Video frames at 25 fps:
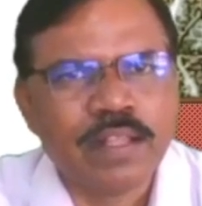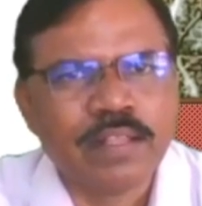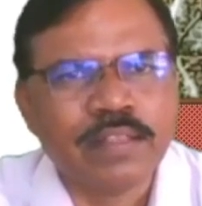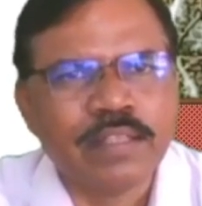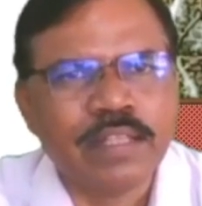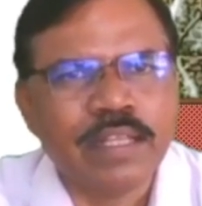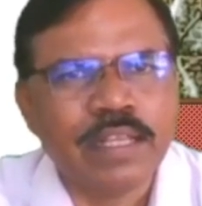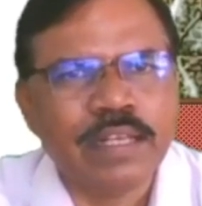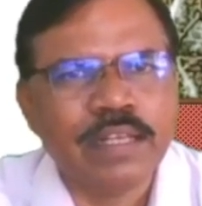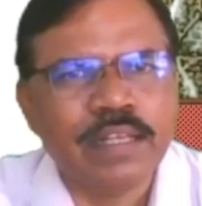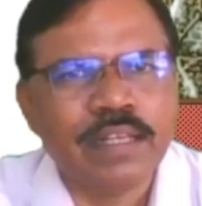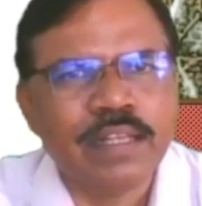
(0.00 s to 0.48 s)

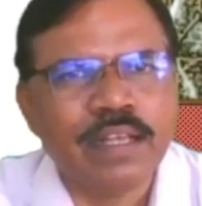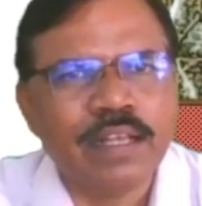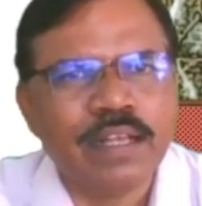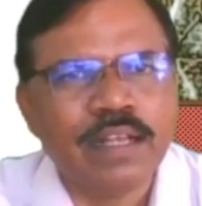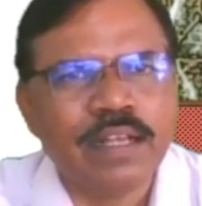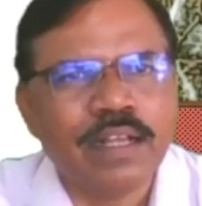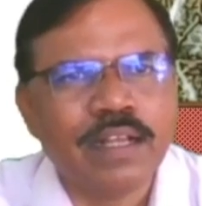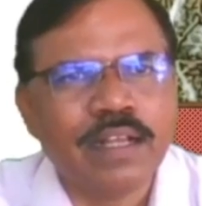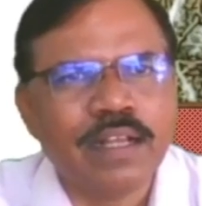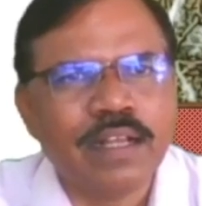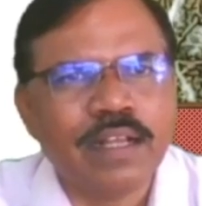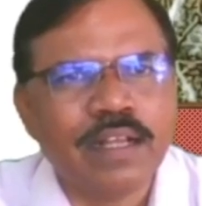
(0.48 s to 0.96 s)
Then
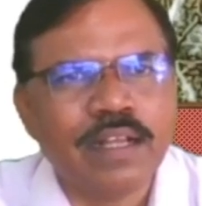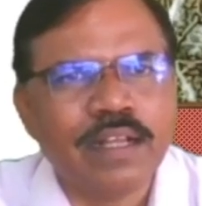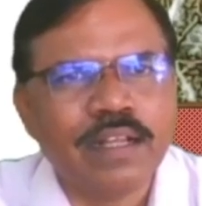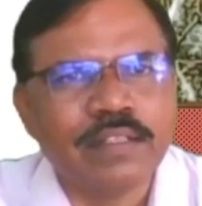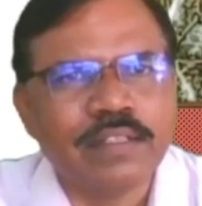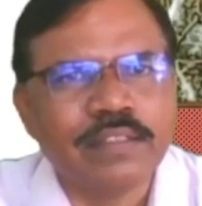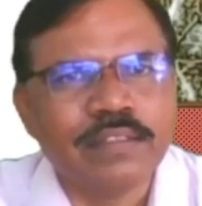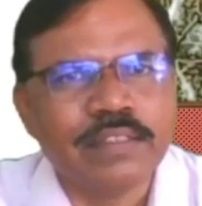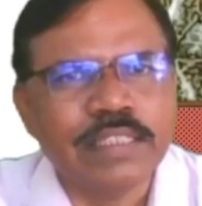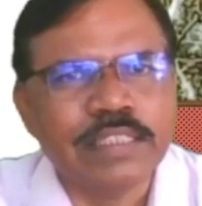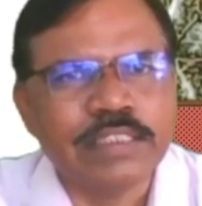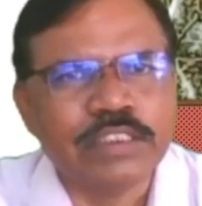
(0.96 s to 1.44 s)

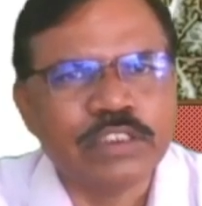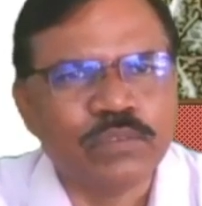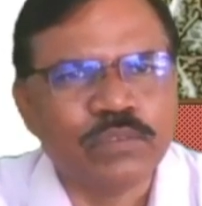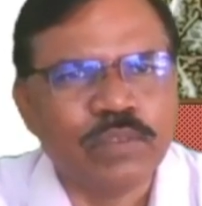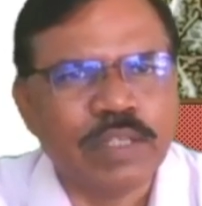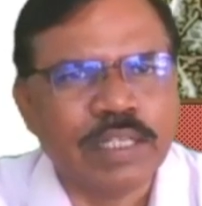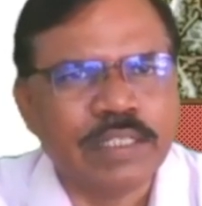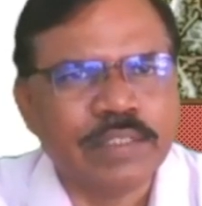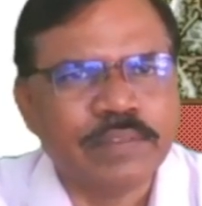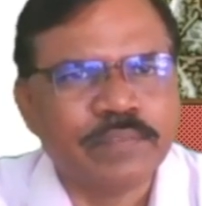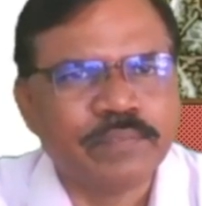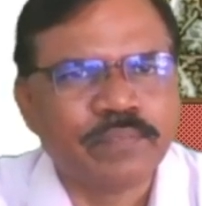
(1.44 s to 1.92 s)
this
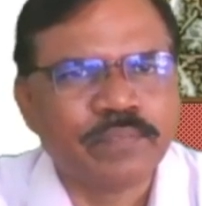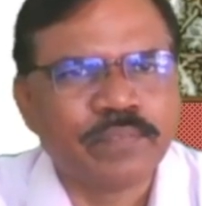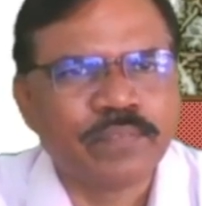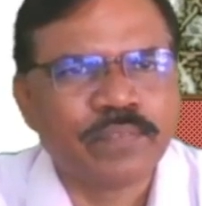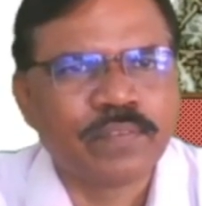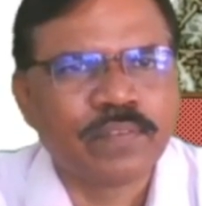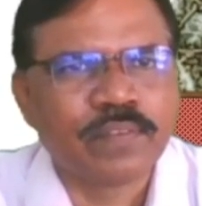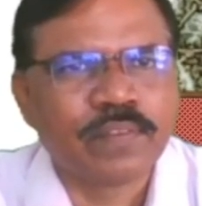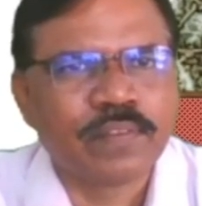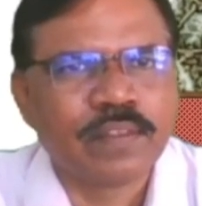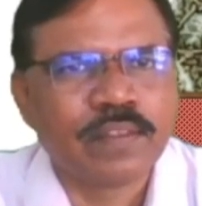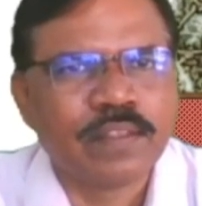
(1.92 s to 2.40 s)
one.
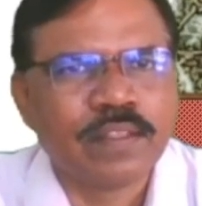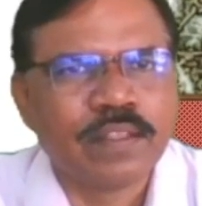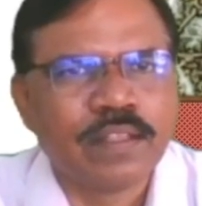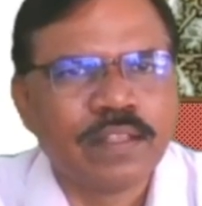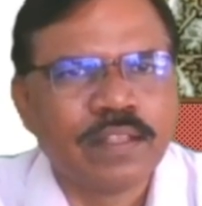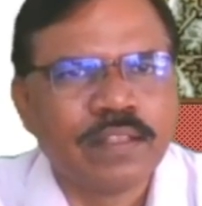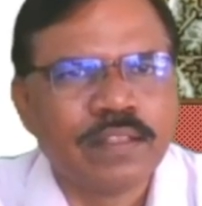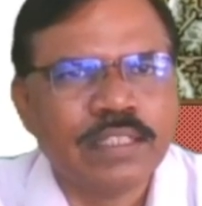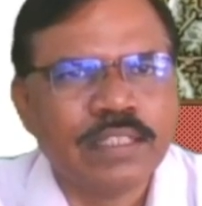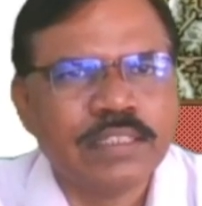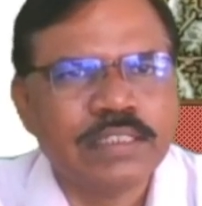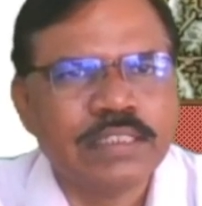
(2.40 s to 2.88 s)

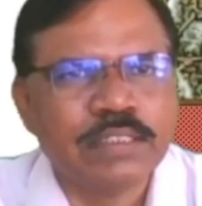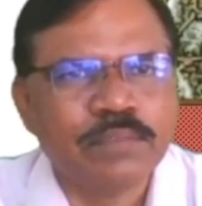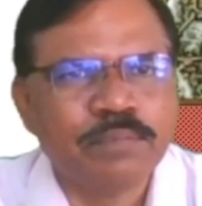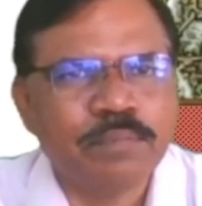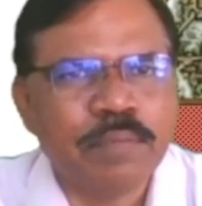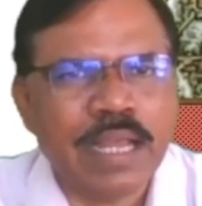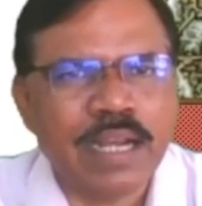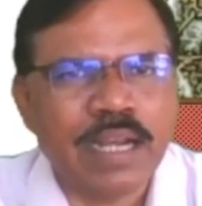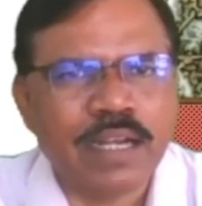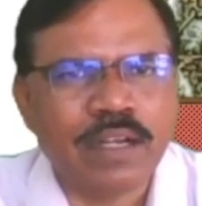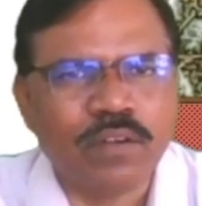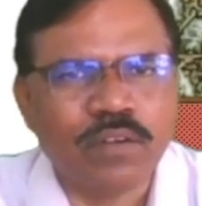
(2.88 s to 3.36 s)
This is
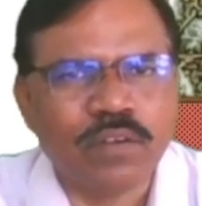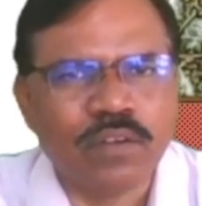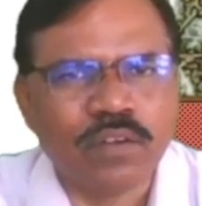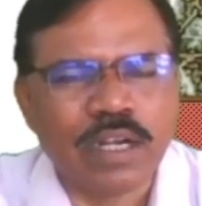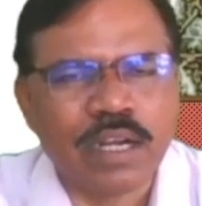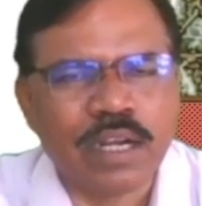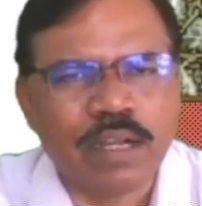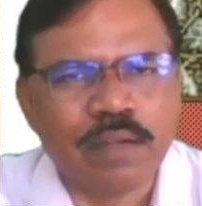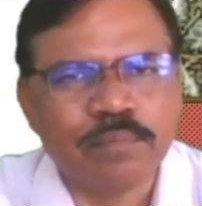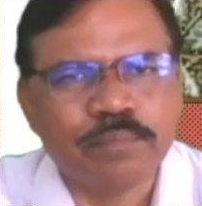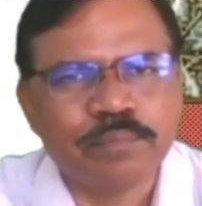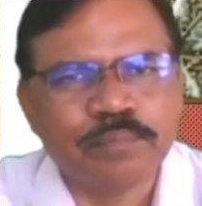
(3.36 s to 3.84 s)
parallelogram.